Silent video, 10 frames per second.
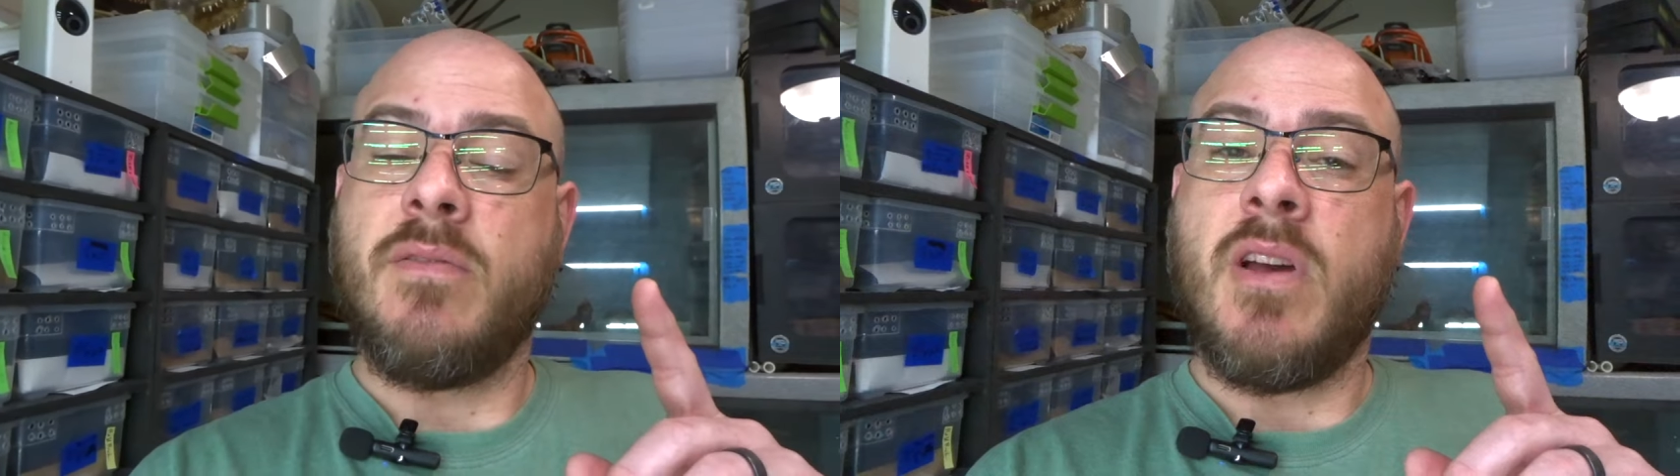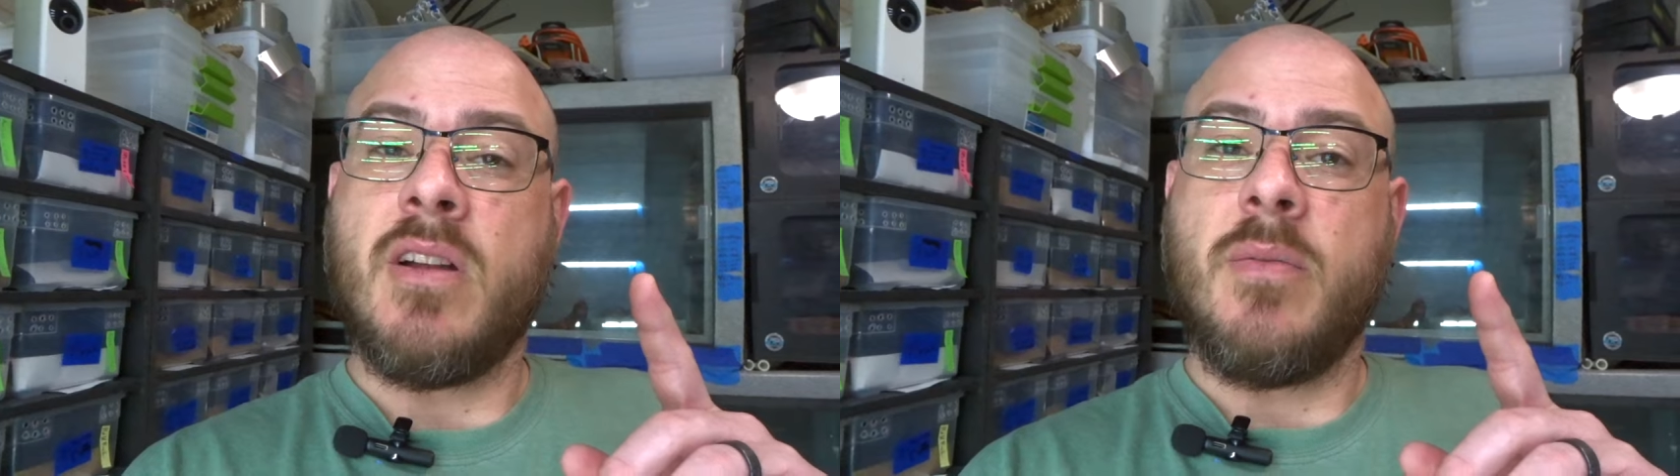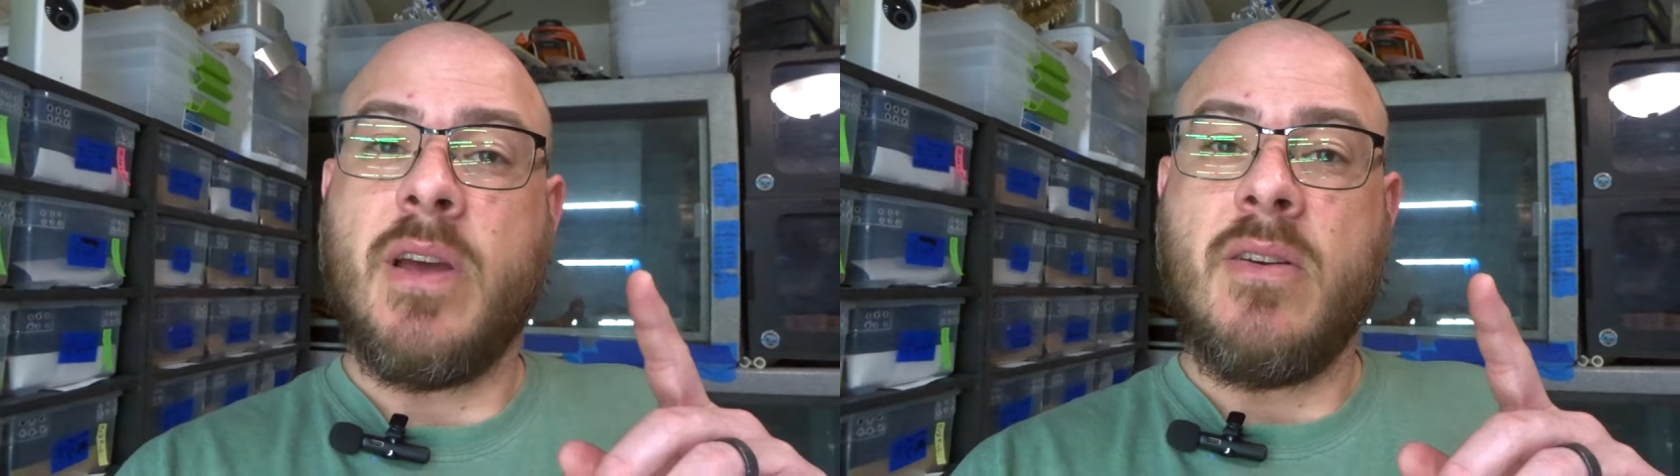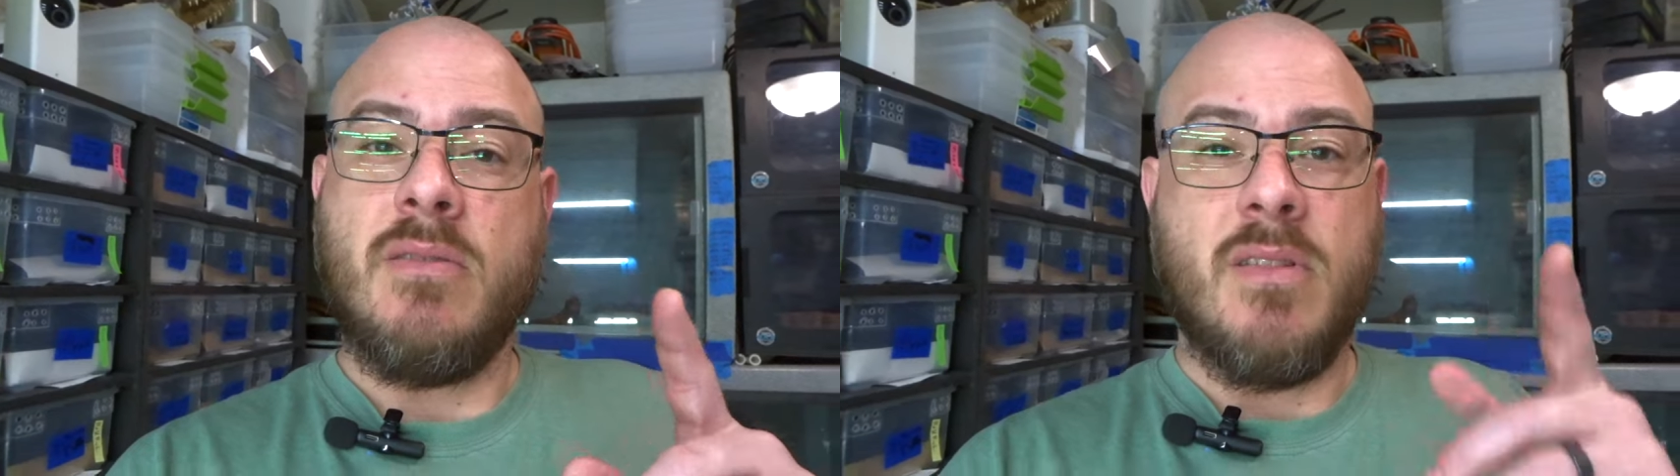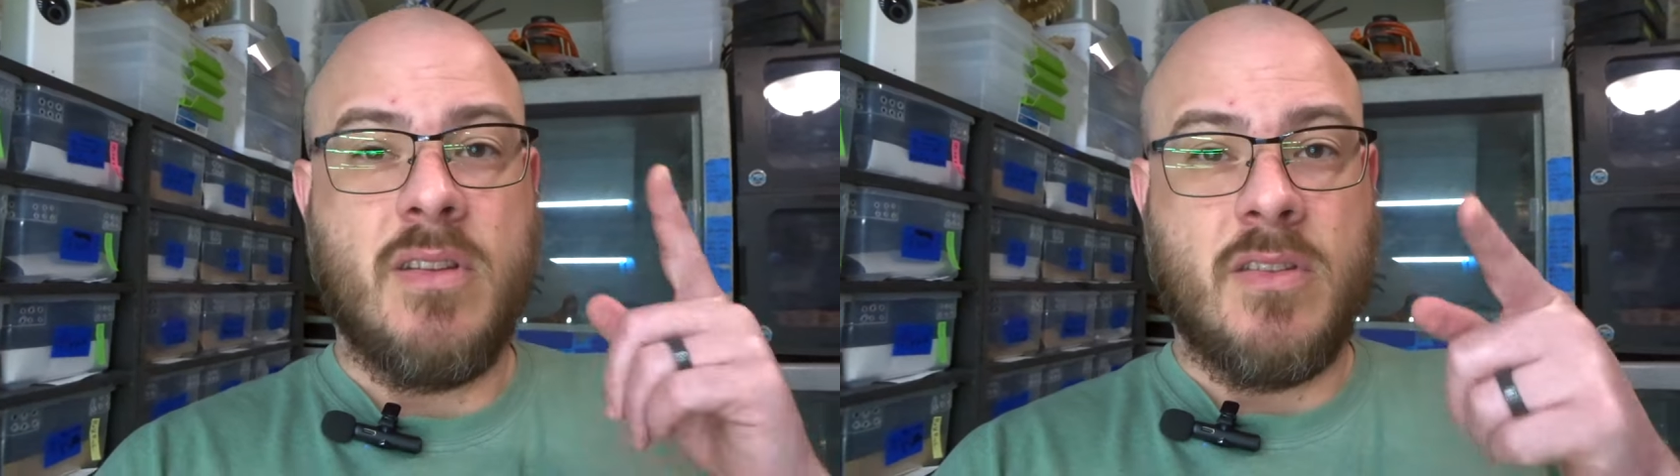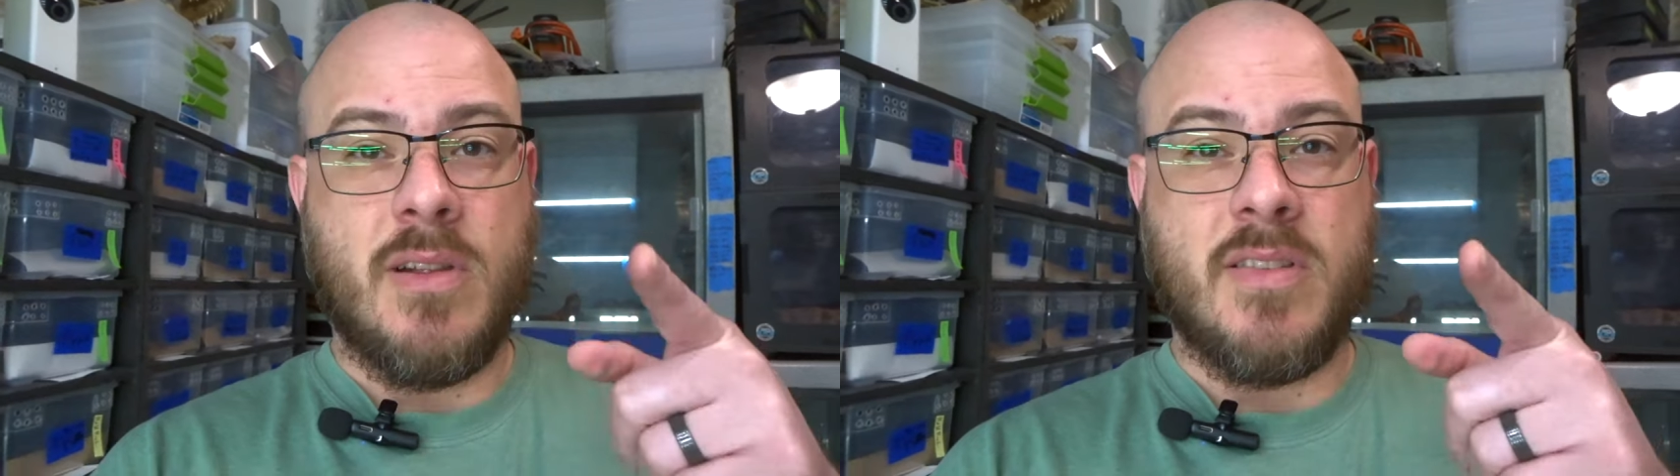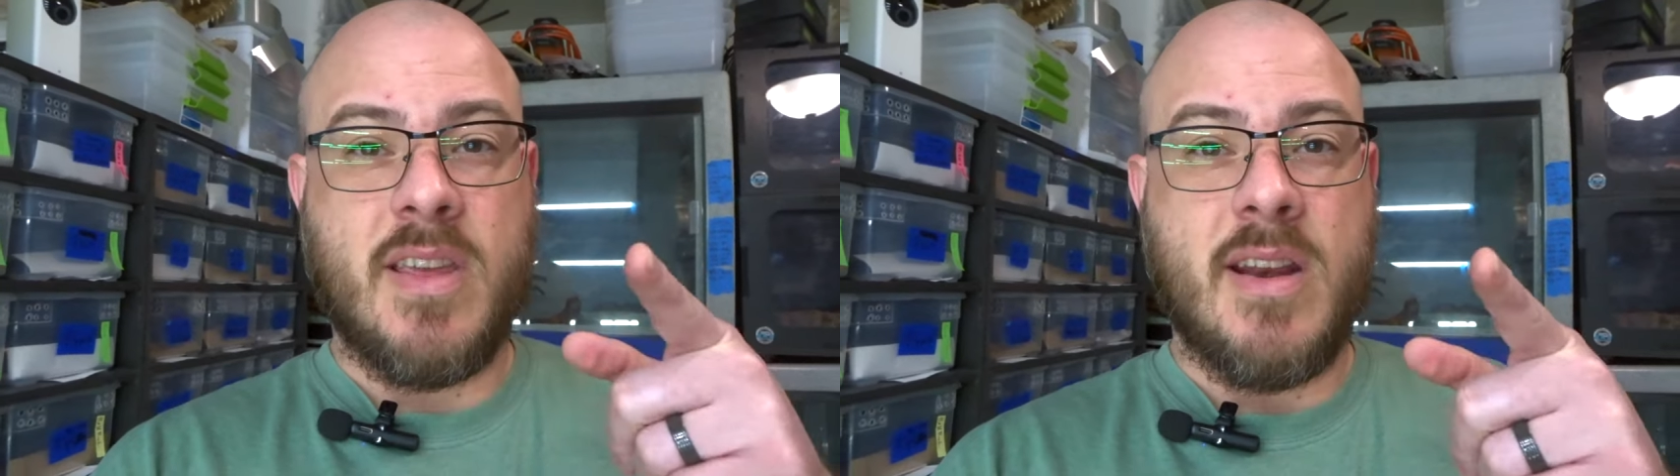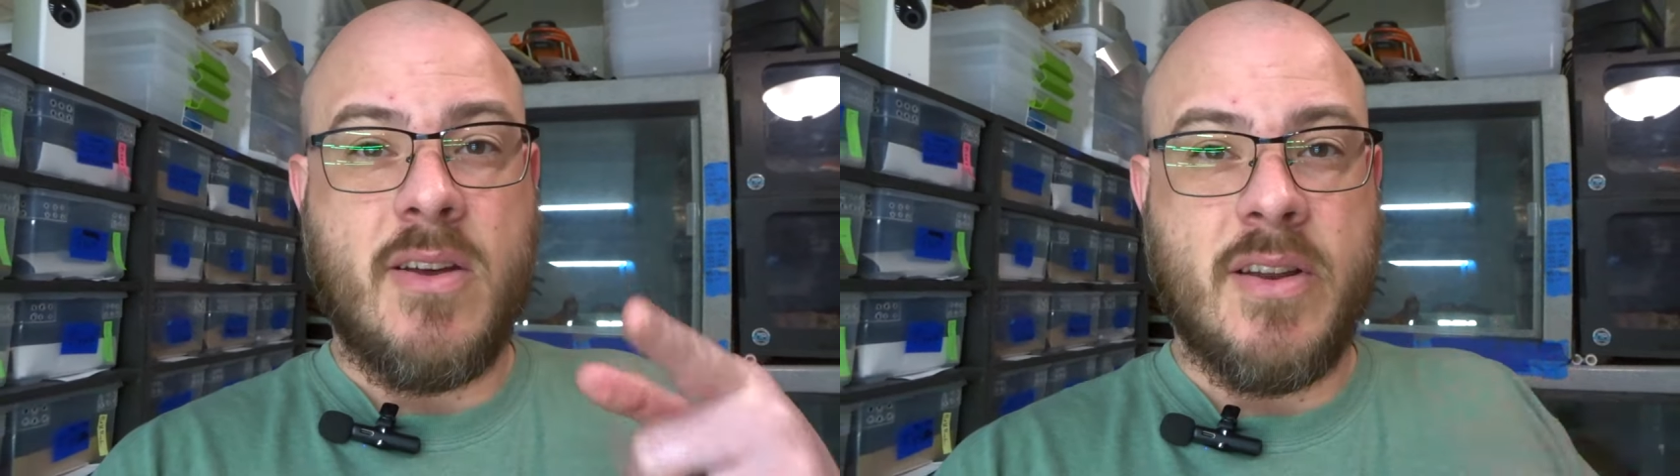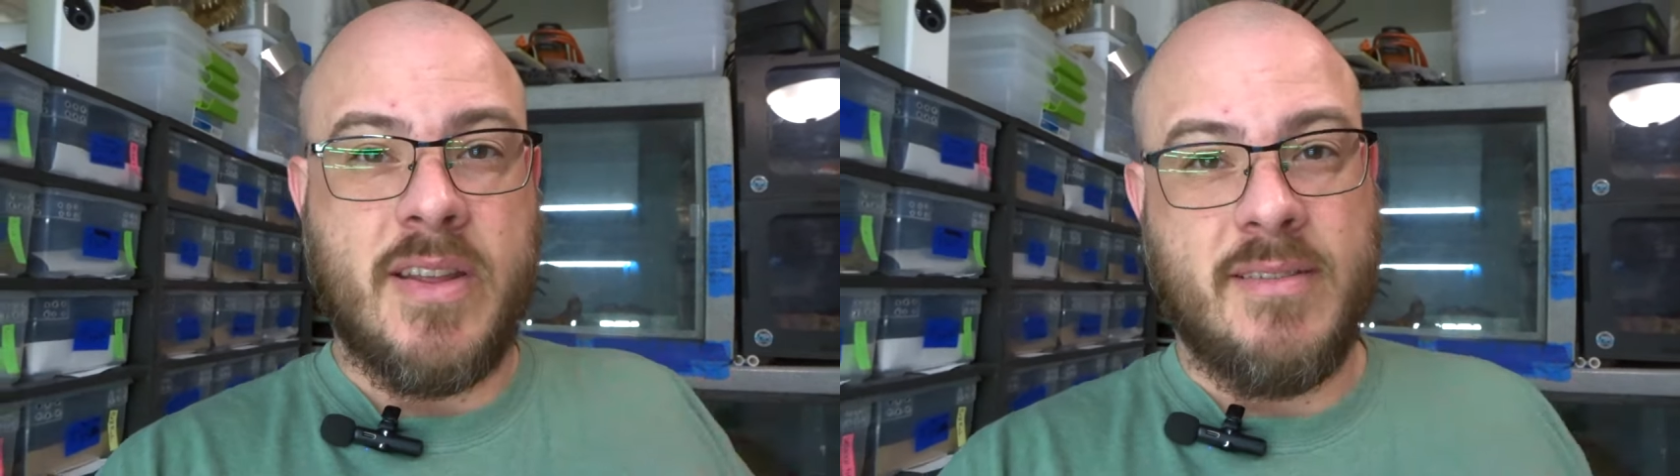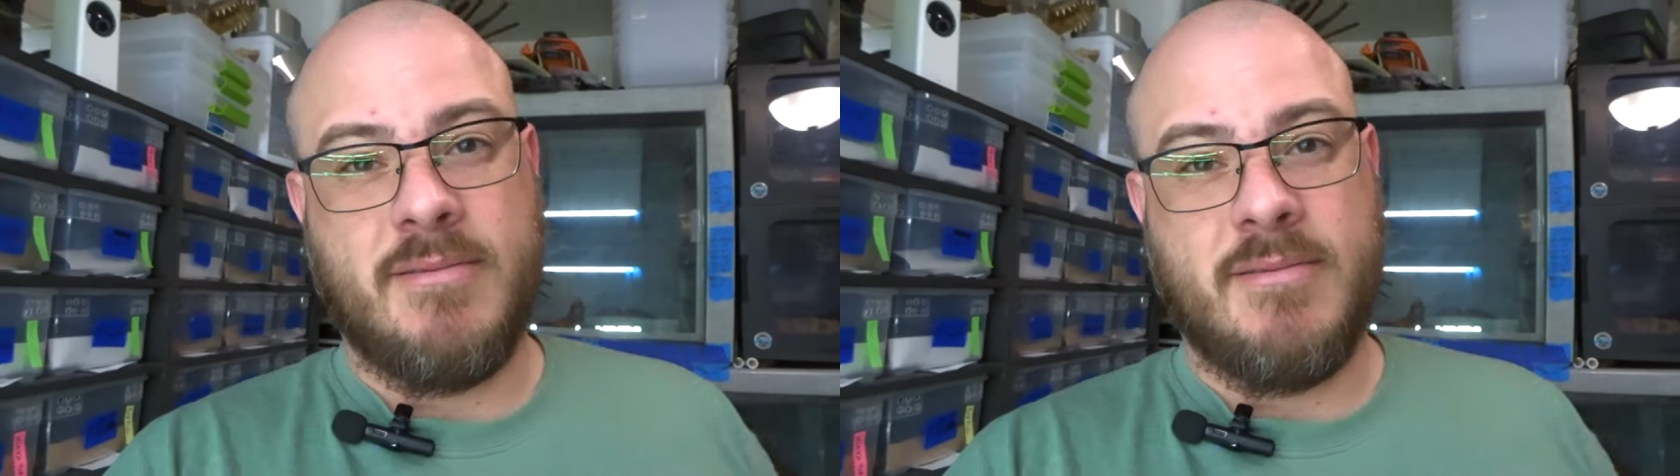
talked about, so let's get on it.